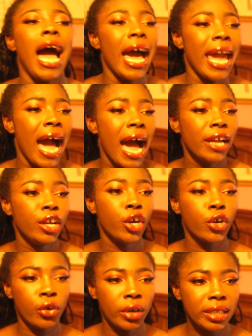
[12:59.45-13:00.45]
I had
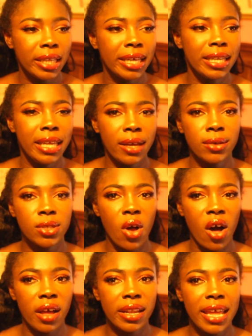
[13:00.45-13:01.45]
acrylic nails
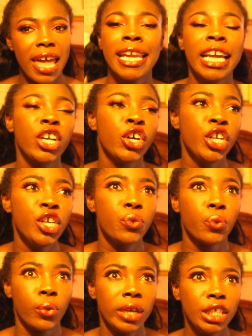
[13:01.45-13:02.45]
on, and I couldn't
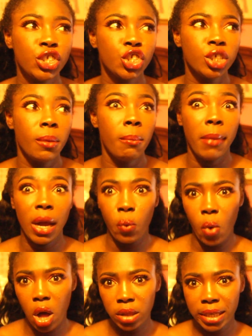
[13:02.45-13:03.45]
reach my
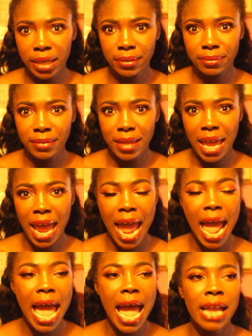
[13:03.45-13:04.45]
wallet,
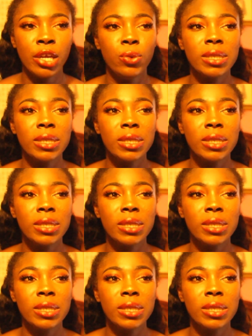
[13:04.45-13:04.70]
and it